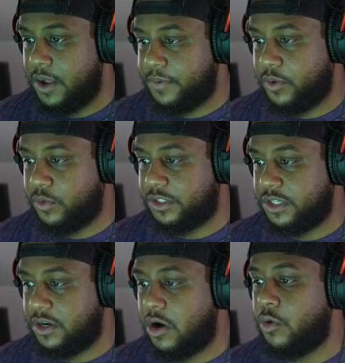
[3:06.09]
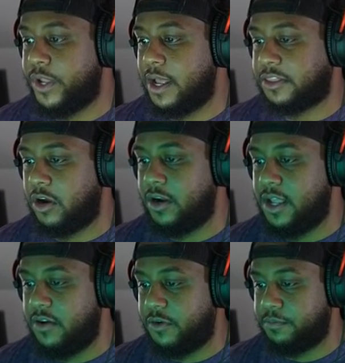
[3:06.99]
right, but what's in our, oh, we got 30
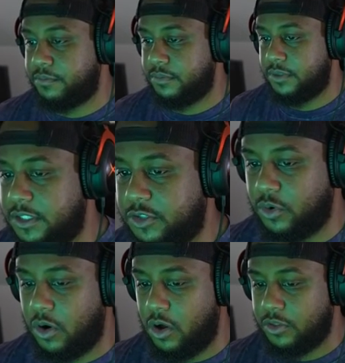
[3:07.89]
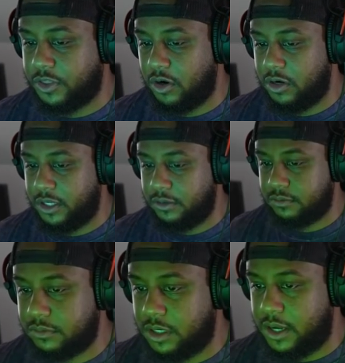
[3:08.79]
of them. Let's throw all 30.
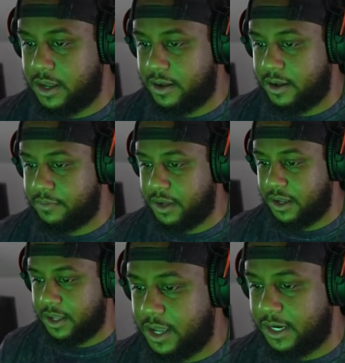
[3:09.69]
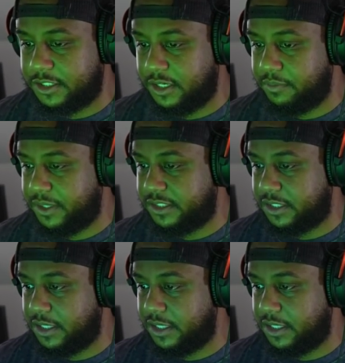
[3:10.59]
Uh, I uh, uh, actually missed